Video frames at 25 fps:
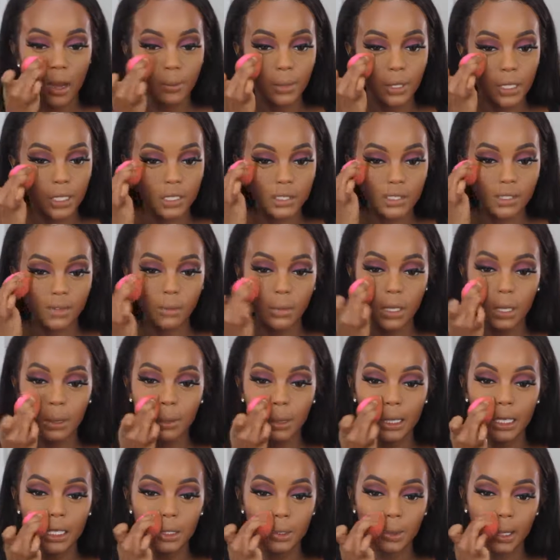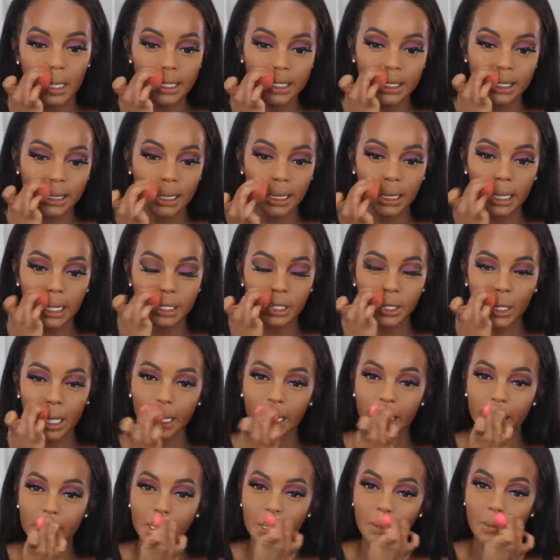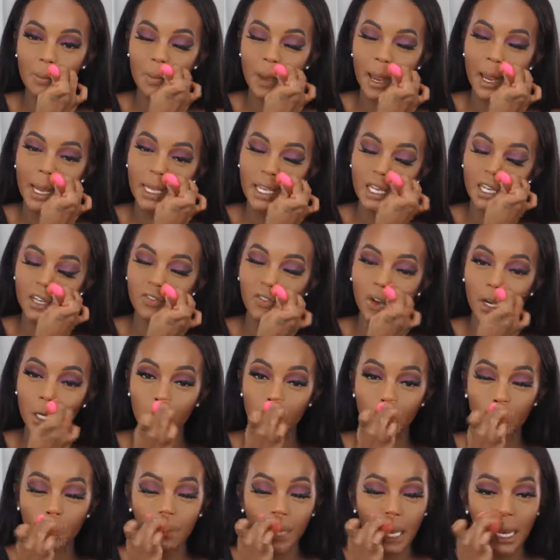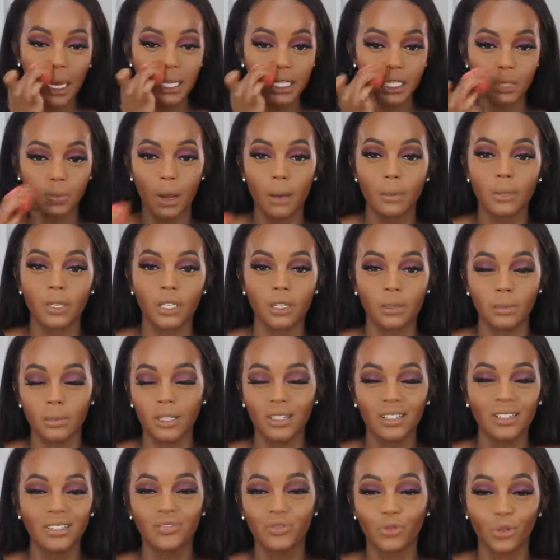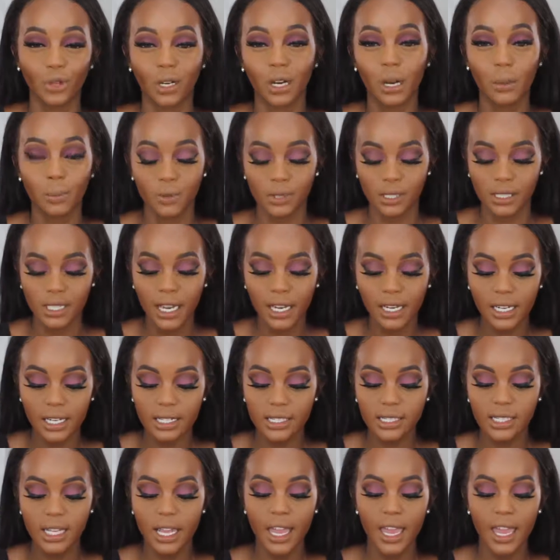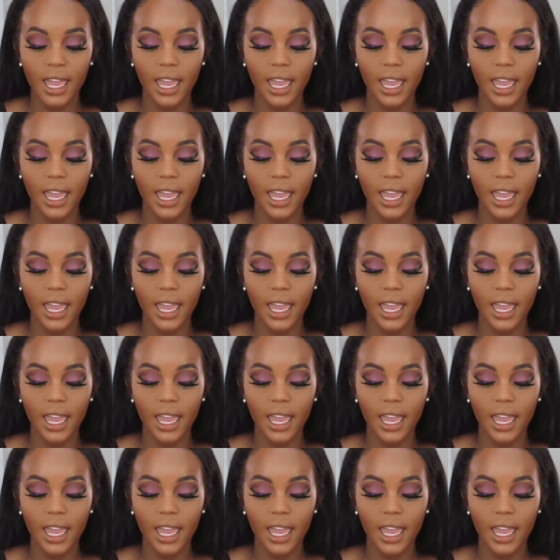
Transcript: Because of me being dry skin, I try not to bake. And if I do bake, it's probably going to be for a couple seconds.